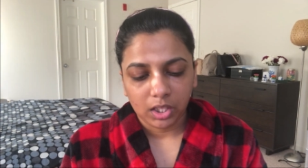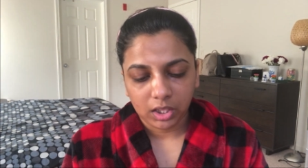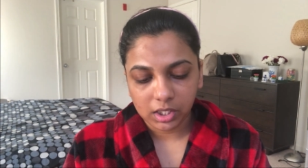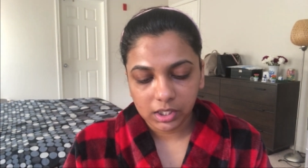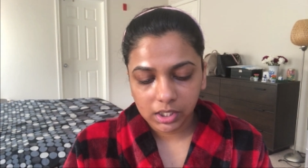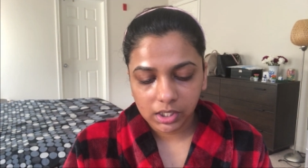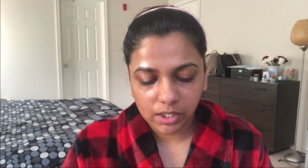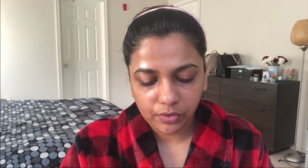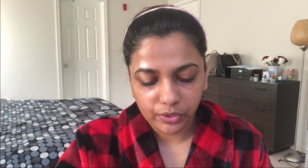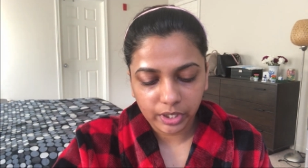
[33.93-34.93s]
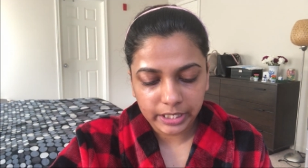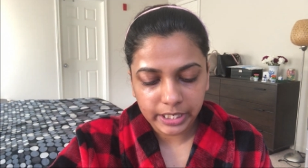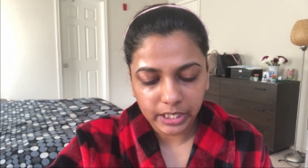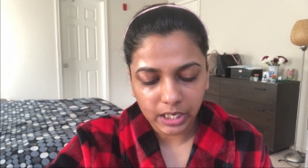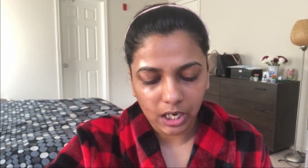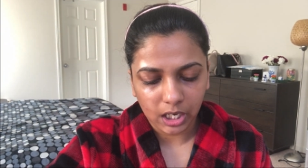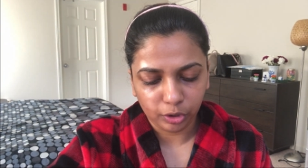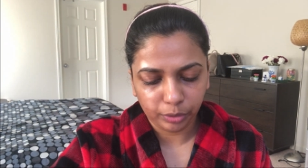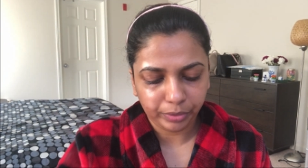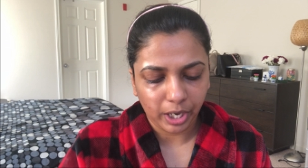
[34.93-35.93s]
This is a really
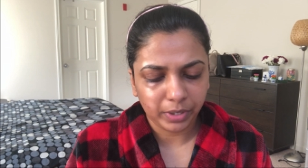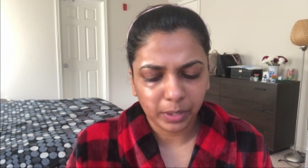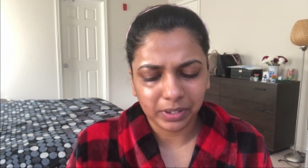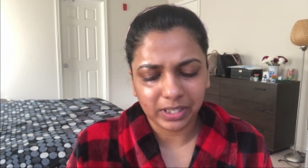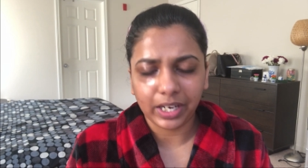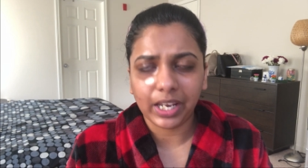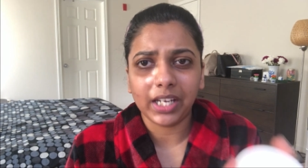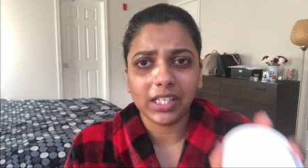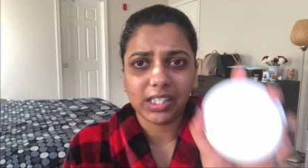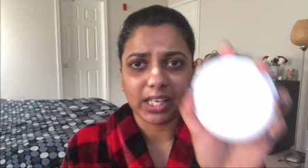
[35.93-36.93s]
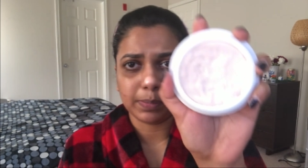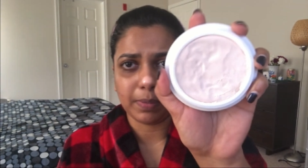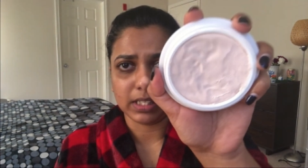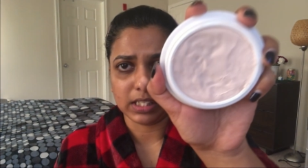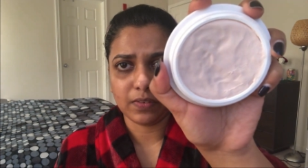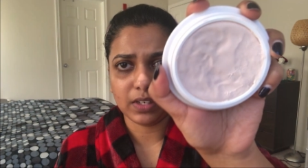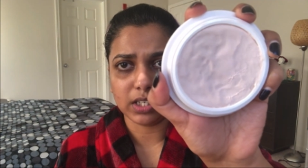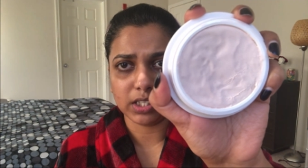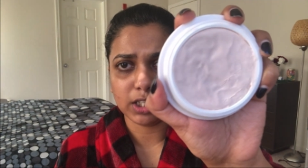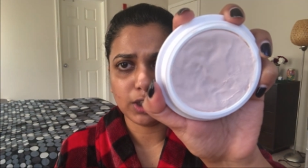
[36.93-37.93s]
good primer, but again it's expensive. It
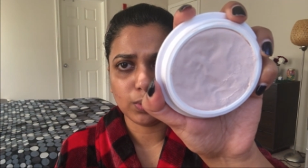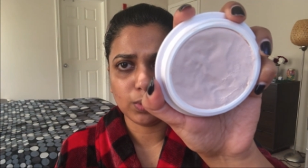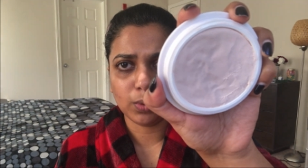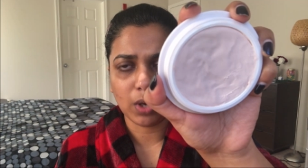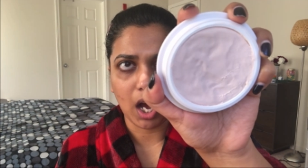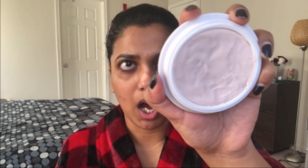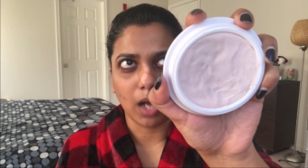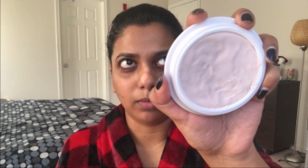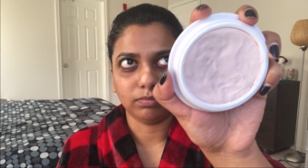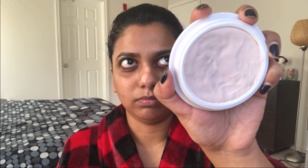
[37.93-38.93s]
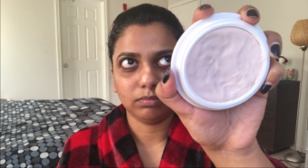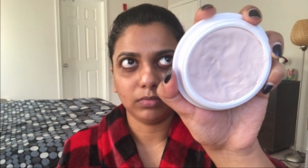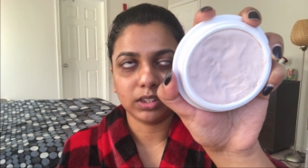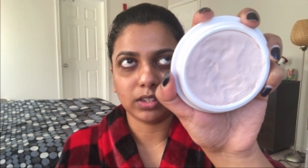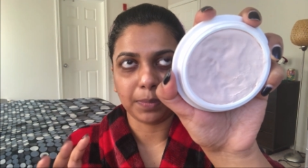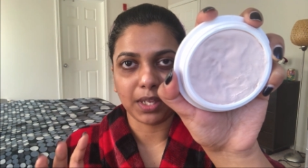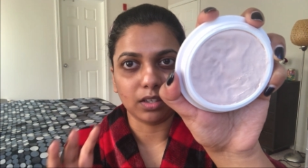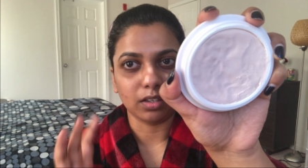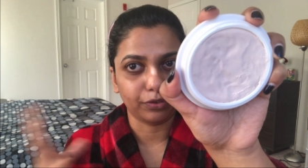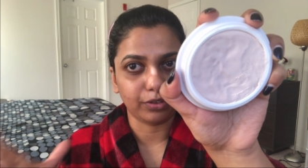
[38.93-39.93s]
doesn't do
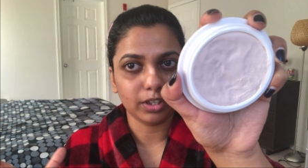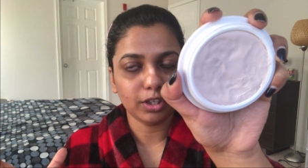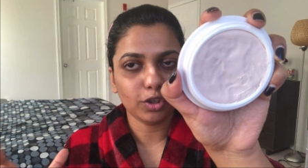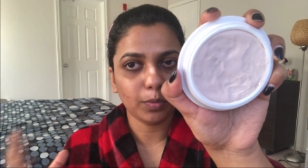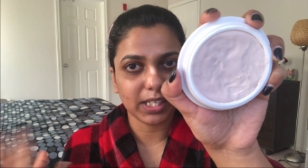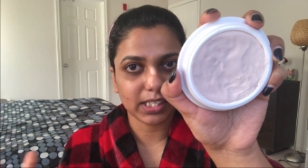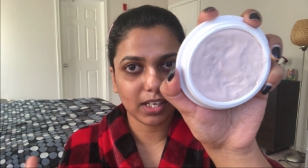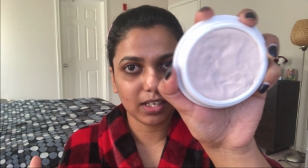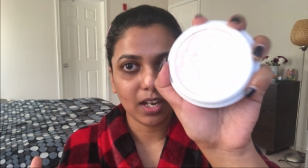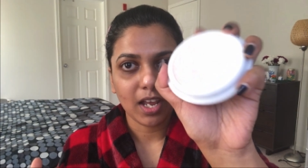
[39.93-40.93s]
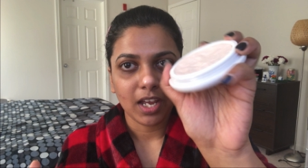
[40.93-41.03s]
something different to my skin.